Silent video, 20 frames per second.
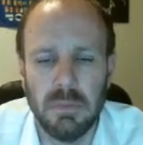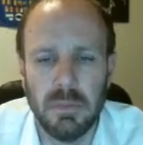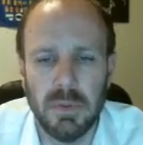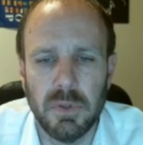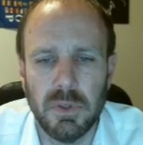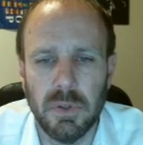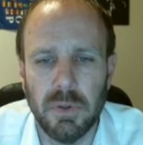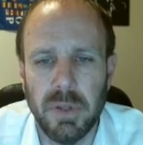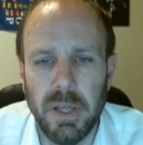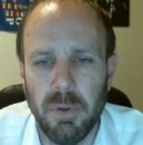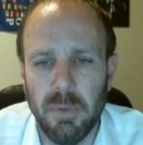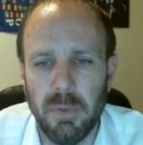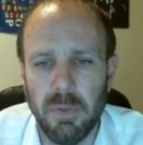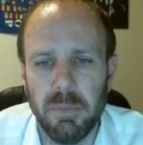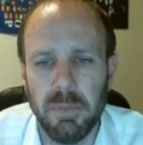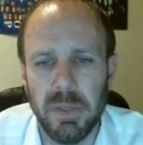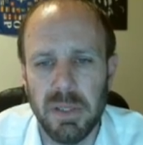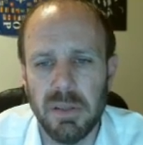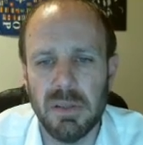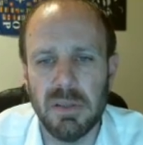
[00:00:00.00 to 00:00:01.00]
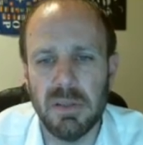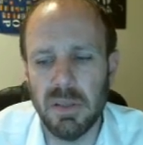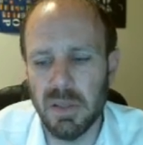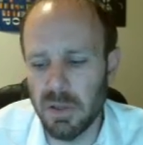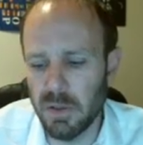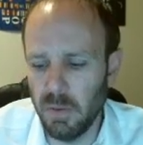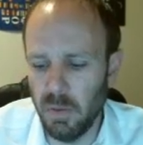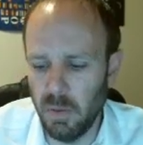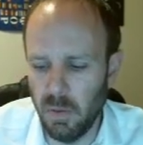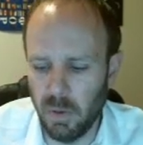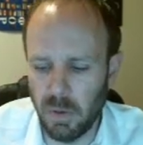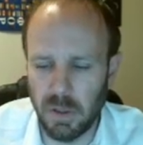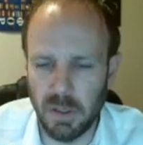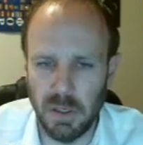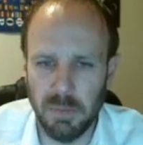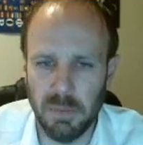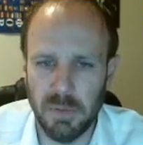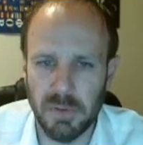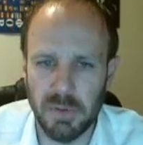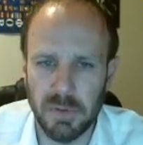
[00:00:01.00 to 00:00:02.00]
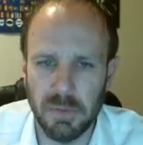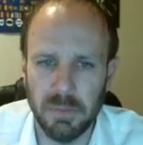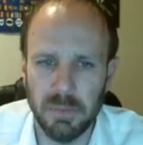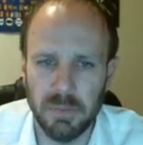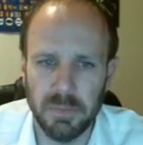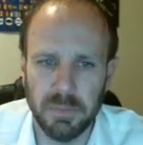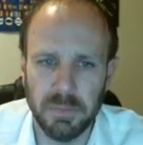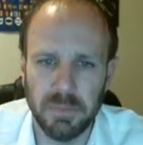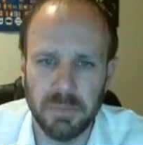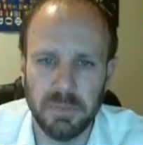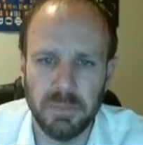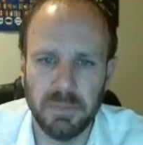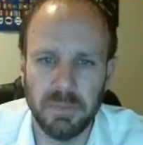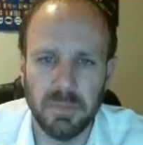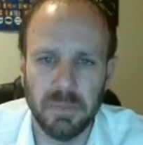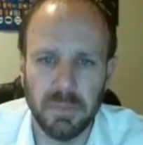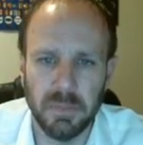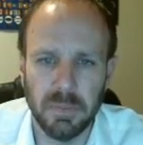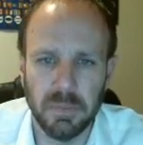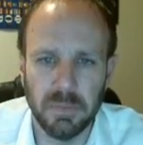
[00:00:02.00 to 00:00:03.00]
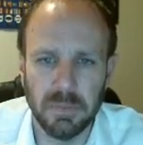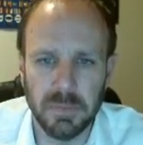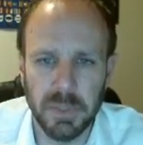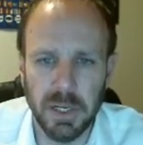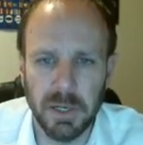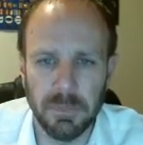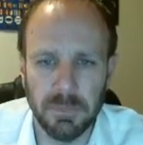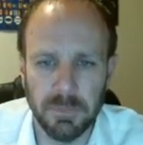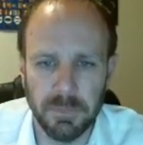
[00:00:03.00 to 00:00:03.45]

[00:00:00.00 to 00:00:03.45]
So that would mean single or couples. Yeah.